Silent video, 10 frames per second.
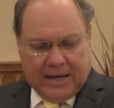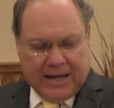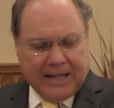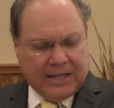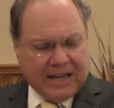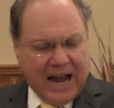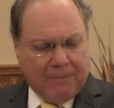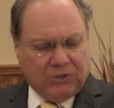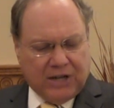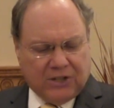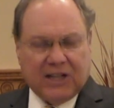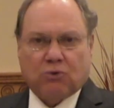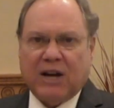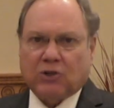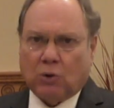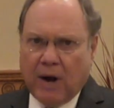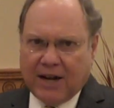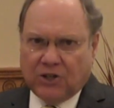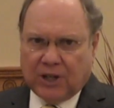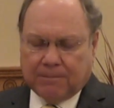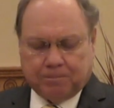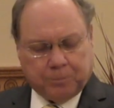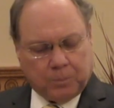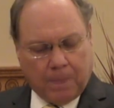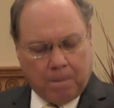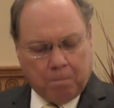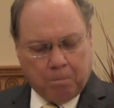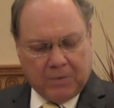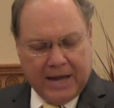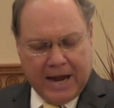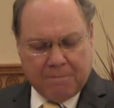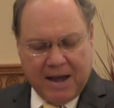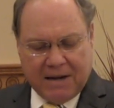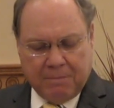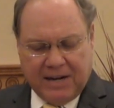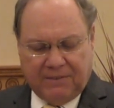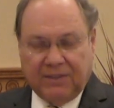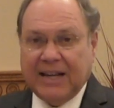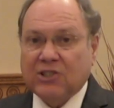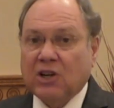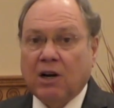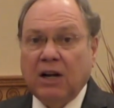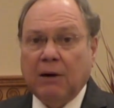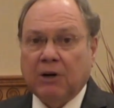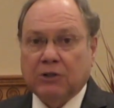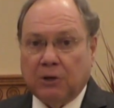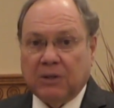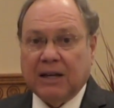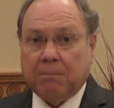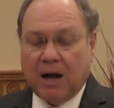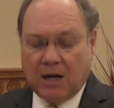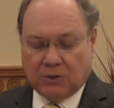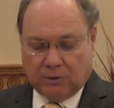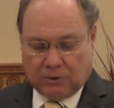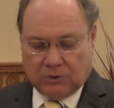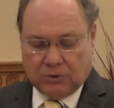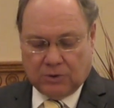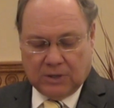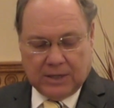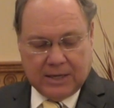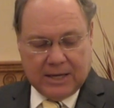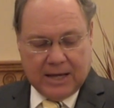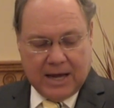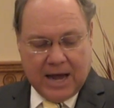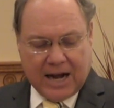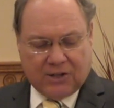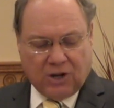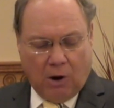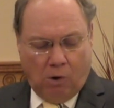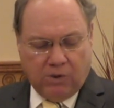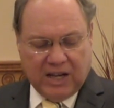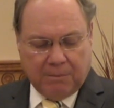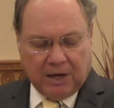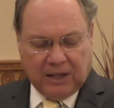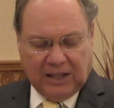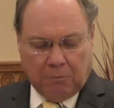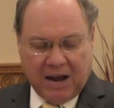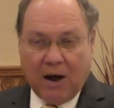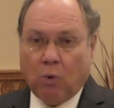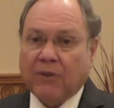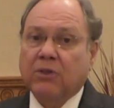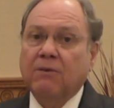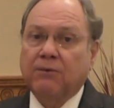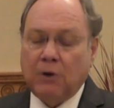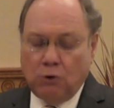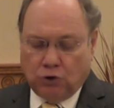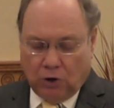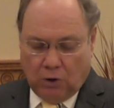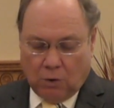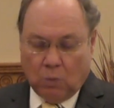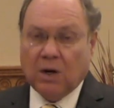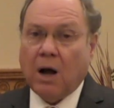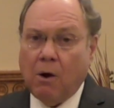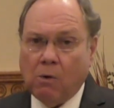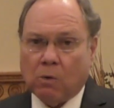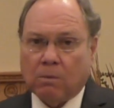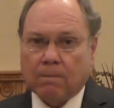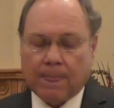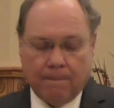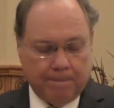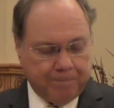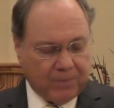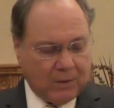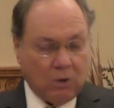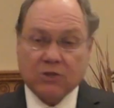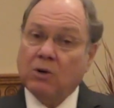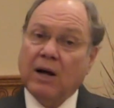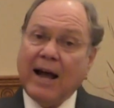In the time since his resurrection, he had made many things clearer to the apostles and had told them a little about what the future would hold. What's going to